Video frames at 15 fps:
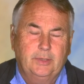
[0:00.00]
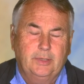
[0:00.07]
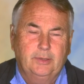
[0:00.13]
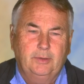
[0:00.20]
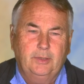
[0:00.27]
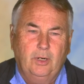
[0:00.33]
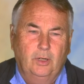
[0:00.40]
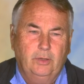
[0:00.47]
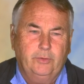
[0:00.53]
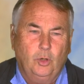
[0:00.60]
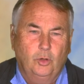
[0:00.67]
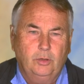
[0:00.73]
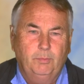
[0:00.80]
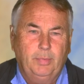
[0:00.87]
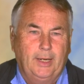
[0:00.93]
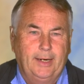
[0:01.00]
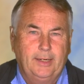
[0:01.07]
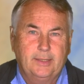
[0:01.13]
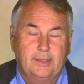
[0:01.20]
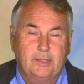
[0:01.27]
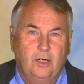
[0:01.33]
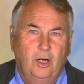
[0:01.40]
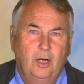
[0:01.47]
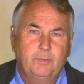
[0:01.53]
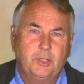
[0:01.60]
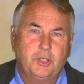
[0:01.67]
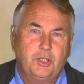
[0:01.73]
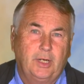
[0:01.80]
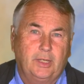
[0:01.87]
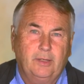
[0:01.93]
to kind of contemplate, is it time
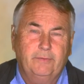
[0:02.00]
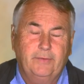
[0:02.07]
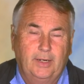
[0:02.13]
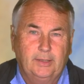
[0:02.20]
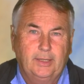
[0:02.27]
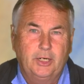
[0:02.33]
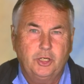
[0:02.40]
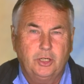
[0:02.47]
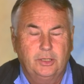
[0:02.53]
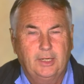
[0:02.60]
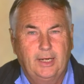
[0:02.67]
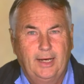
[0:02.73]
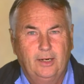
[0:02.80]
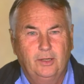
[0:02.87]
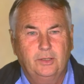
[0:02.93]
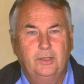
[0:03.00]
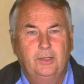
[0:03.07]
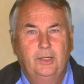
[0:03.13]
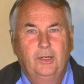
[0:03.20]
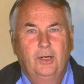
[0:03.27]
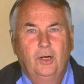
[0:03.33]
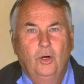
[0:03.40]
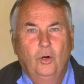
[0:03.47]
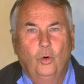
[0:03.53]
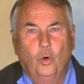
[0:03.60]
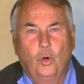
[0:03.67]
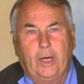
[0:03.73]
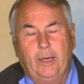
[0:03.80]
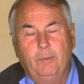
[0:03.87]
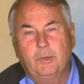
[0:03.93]
to shut the foundation down
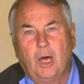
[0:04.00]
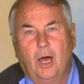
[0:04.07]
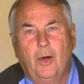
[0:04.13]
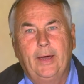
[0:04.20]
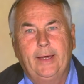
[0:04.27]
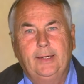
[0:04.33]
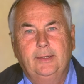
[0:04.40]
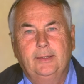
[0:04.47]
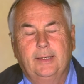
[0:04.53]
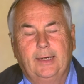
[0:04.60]
or keep going?